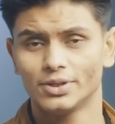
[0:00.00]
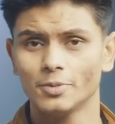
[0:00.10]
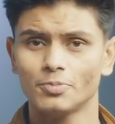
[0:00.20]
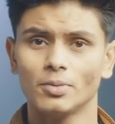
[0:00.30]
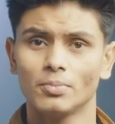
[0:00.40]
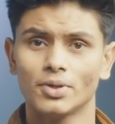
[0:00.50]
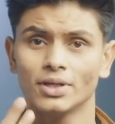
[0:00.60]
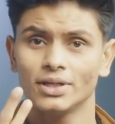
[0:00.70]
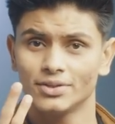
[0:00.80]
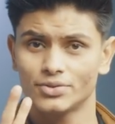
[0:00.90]
The tip number
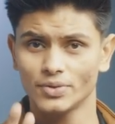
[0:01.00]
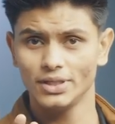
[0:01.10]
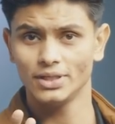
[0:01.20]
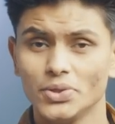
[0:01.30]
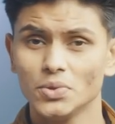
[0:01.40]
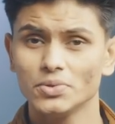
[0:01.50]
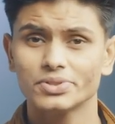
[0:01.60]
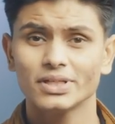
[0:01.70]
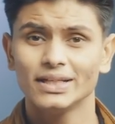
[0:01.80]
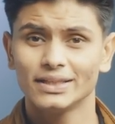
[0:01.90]
3.
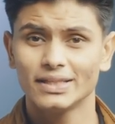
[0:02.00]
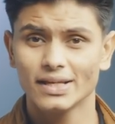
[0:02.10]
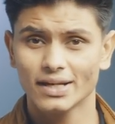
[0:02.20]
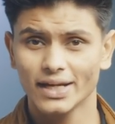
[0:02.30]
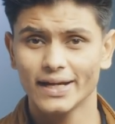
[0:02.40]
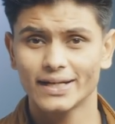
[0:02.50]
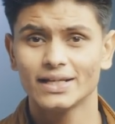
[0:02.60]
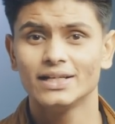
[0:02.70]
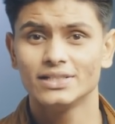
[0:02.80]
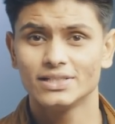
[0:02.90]
Use the right